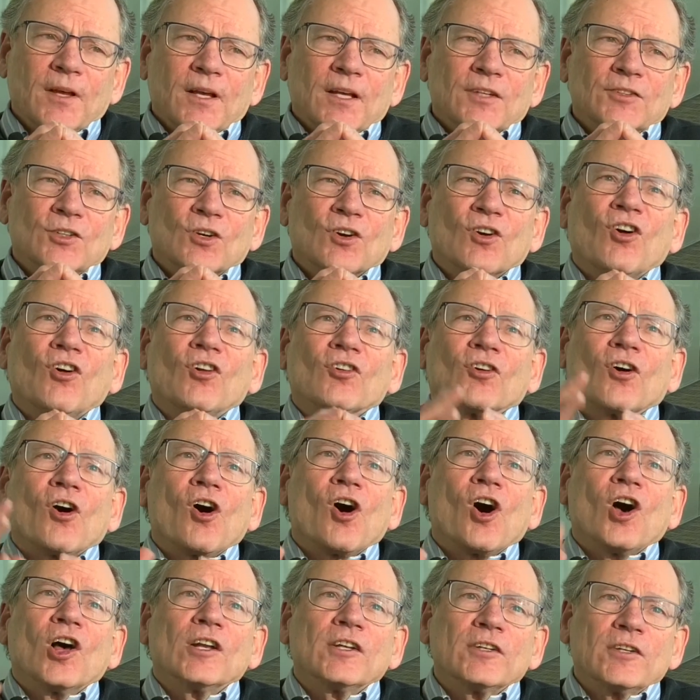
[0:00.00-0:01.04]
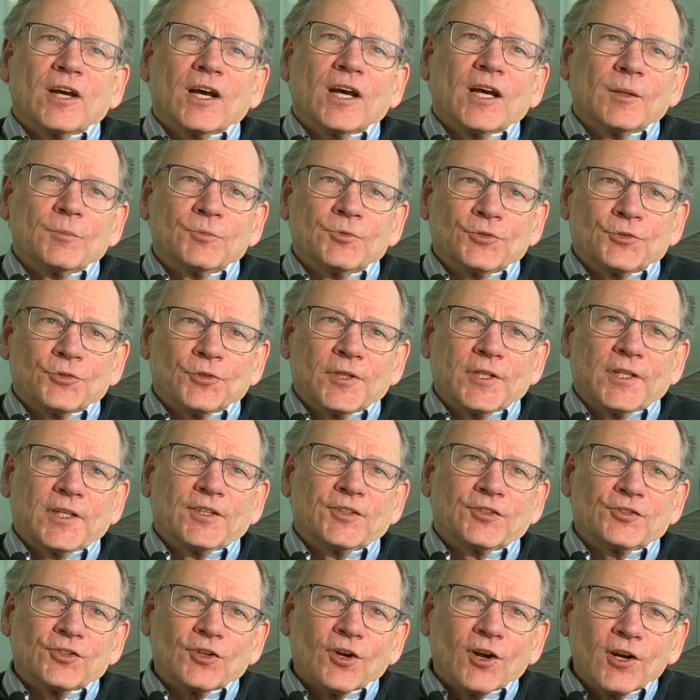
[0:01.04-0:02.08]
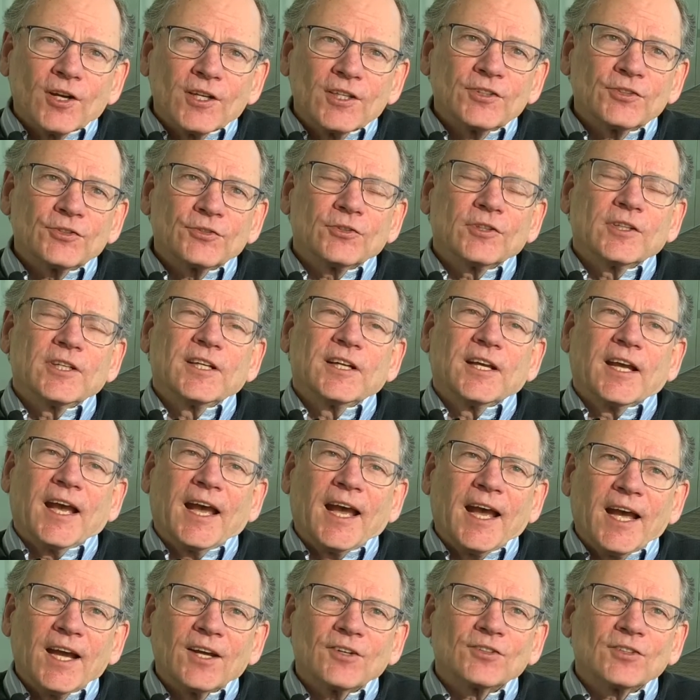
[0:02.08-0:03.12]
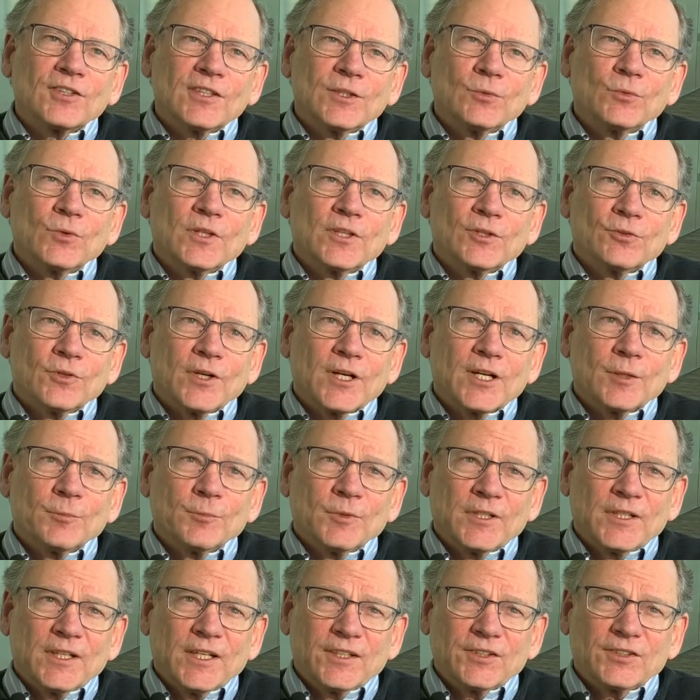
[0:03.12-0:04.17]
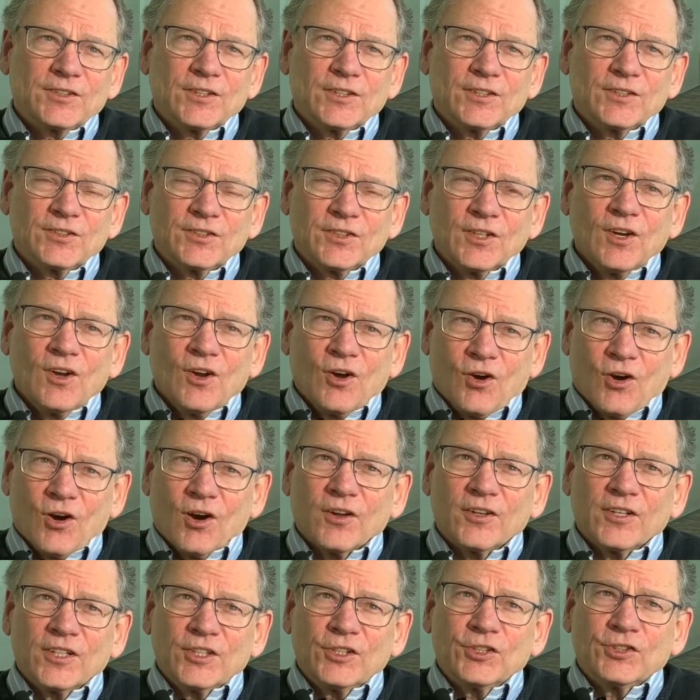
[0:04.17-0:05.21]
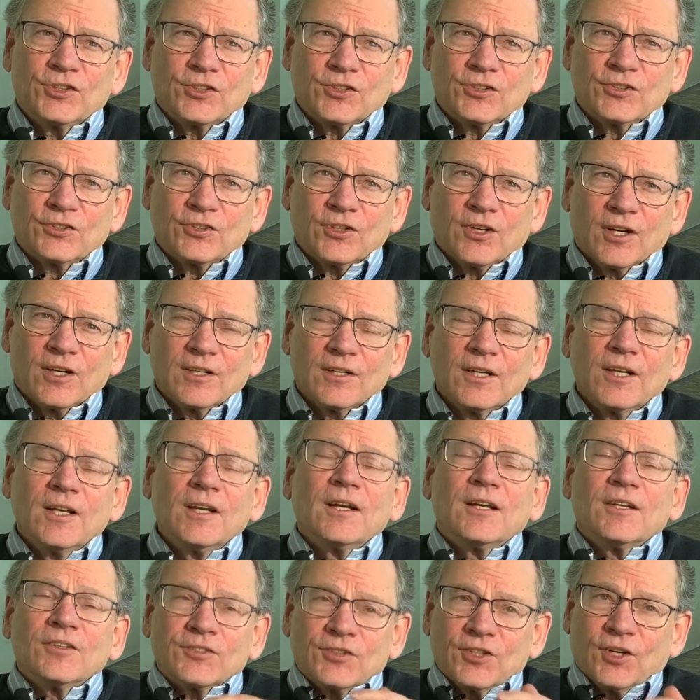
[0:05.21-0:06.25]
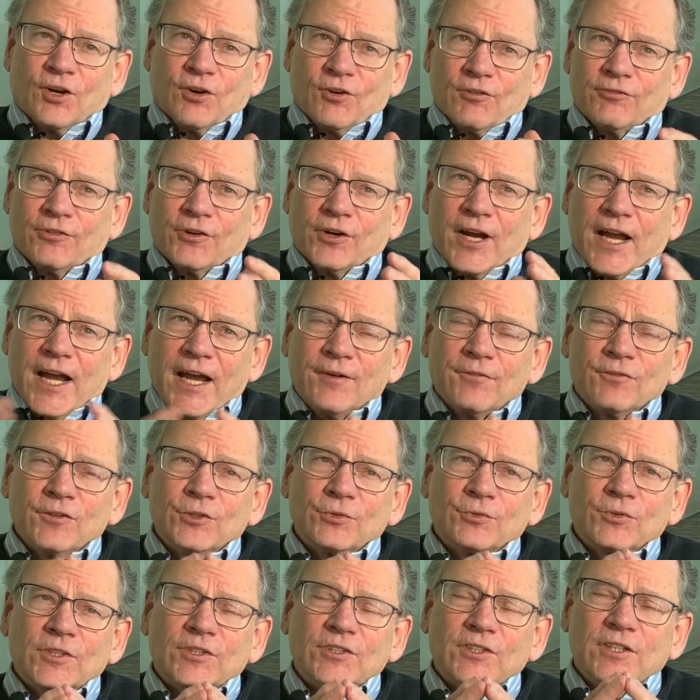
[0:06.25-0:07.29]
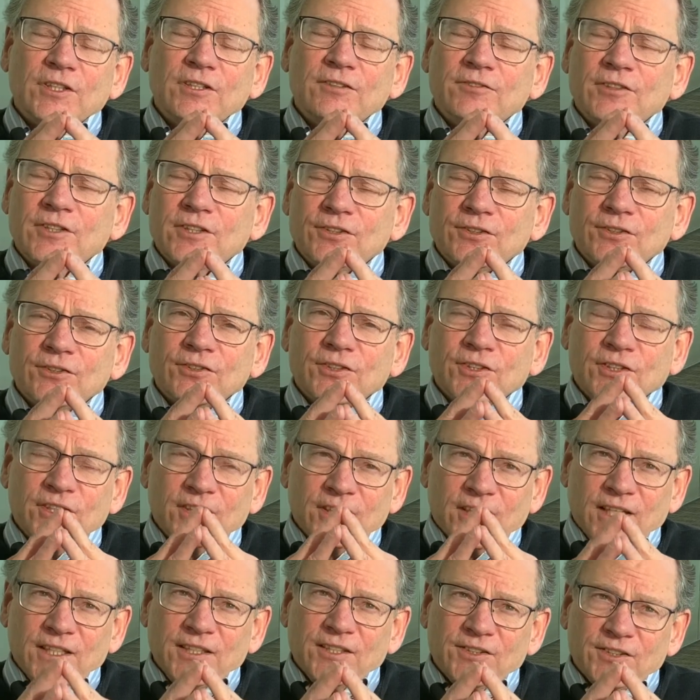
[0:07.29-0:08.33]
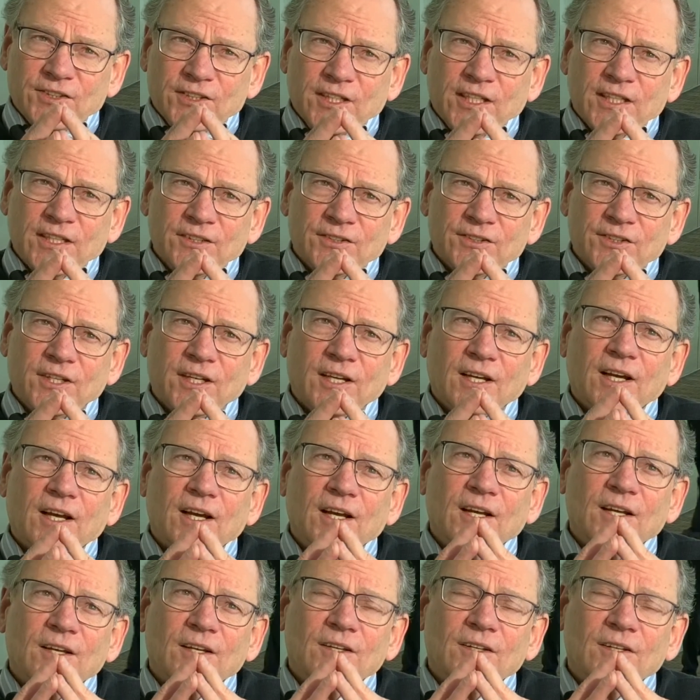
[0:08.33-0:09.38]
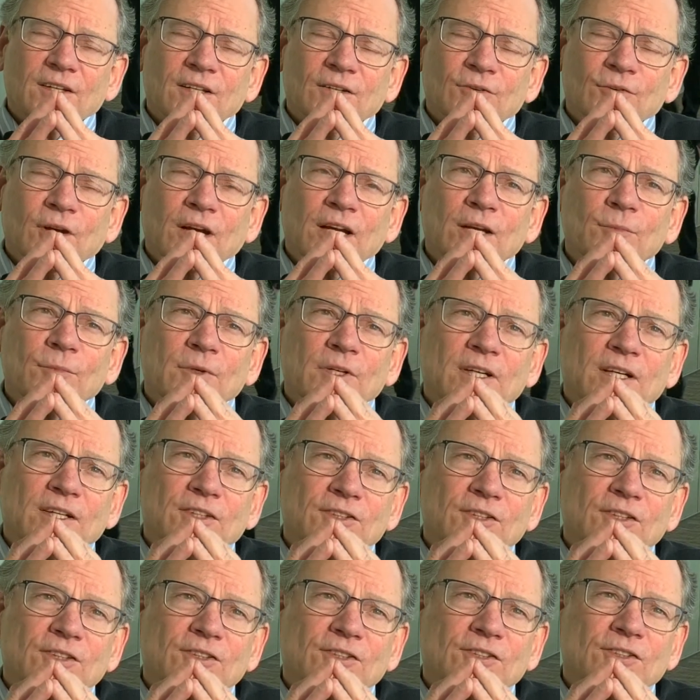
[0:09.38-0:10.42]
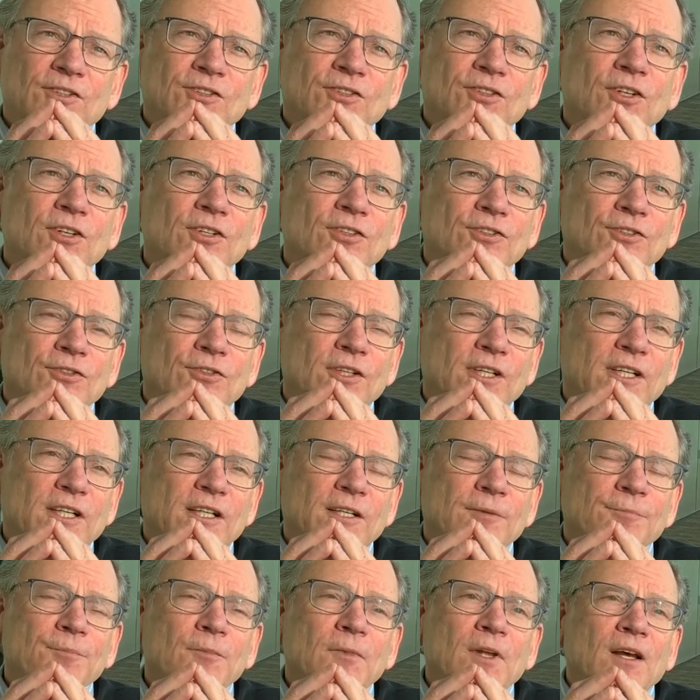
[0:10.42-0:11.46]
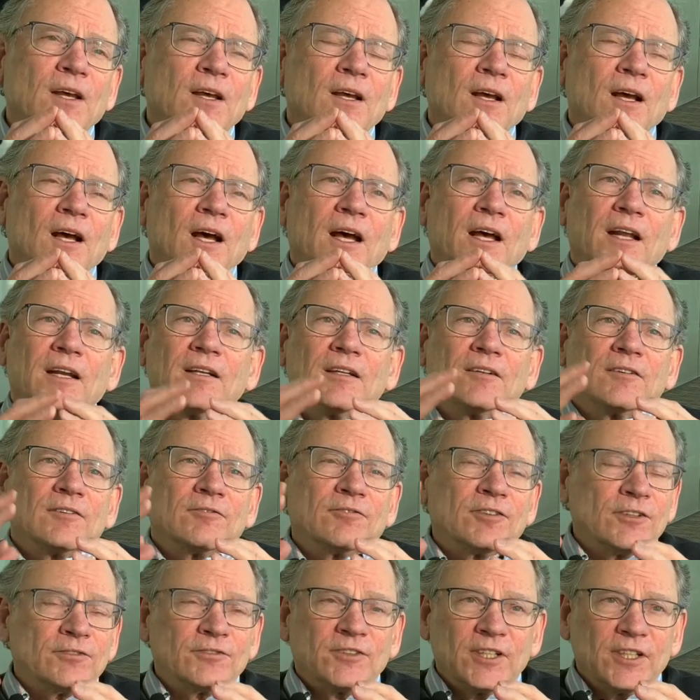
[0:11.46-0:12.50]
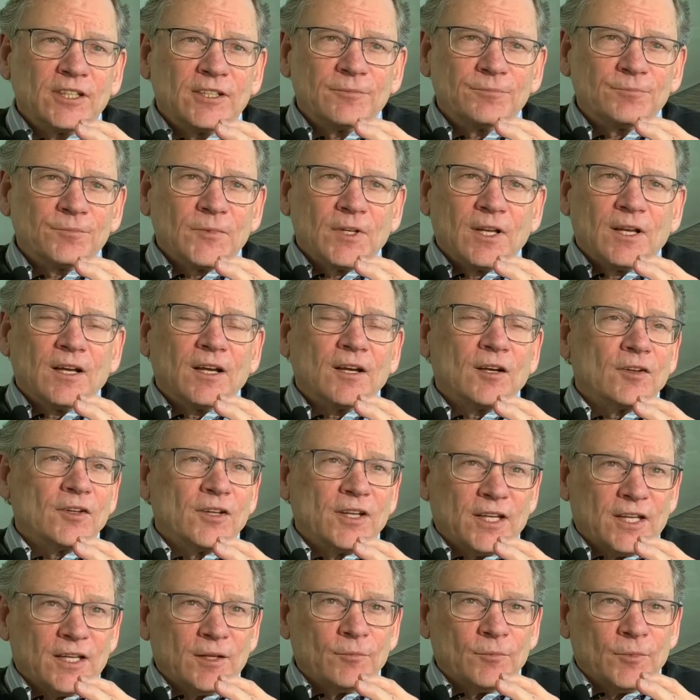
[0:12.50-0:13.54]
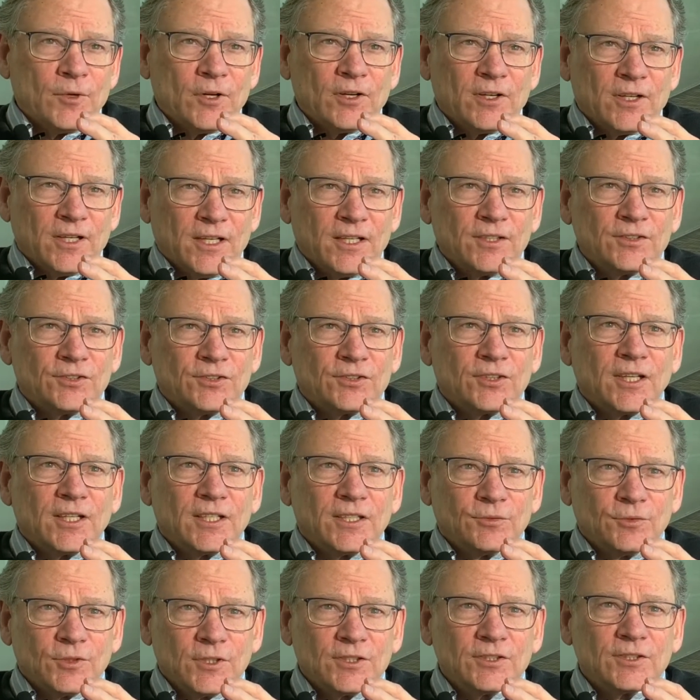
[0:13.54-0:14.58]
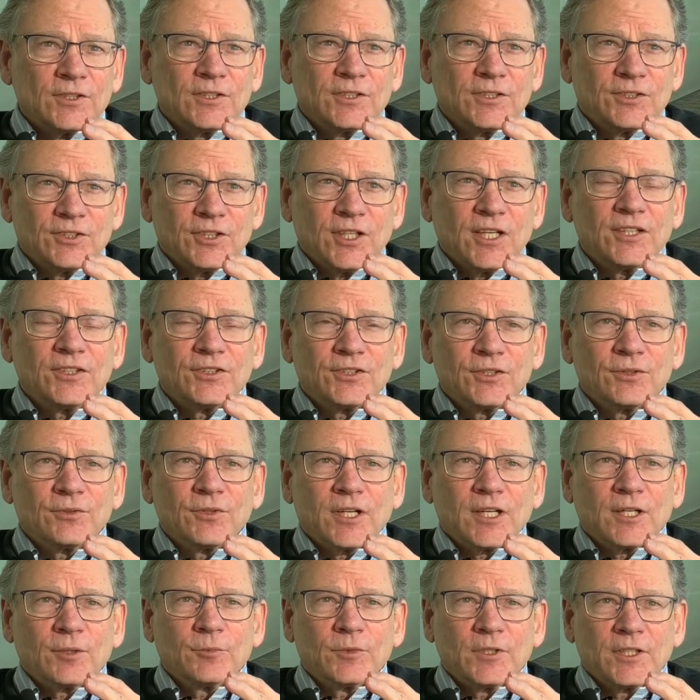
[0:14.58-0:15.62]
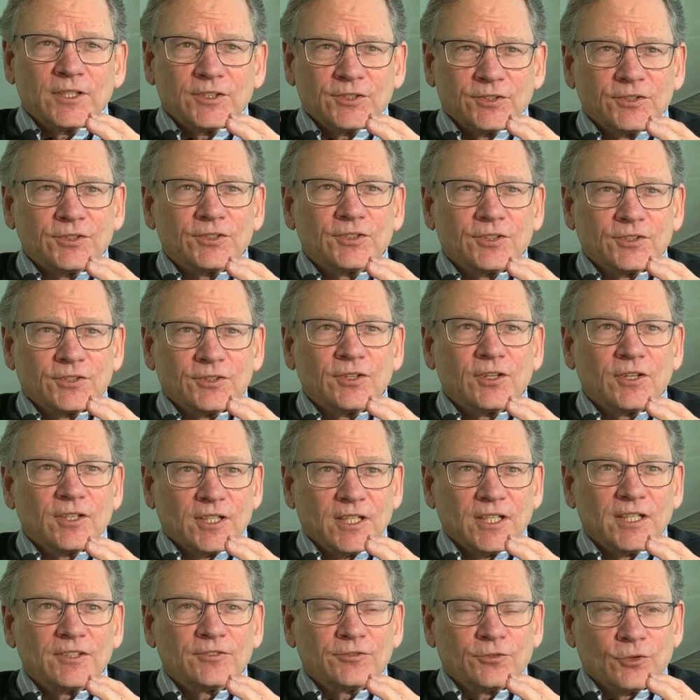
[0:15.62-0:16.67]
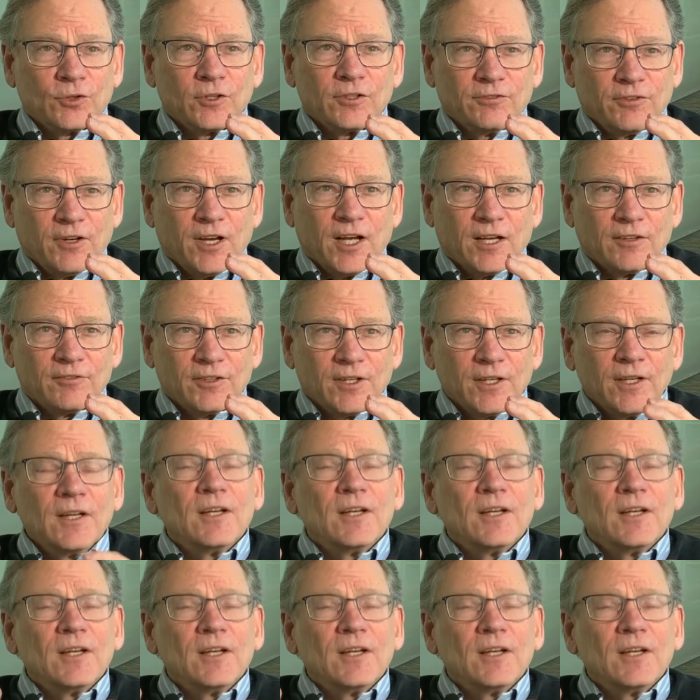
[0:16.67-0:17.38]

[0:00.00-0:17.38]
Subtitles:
So-called on-time screening, starting screening actually when the recommendations are that you should start. So for average risk individuals in the United States, the recommendation is to start screening at 50, or the American Cancer Society recently changed their recommendations to start at age 45.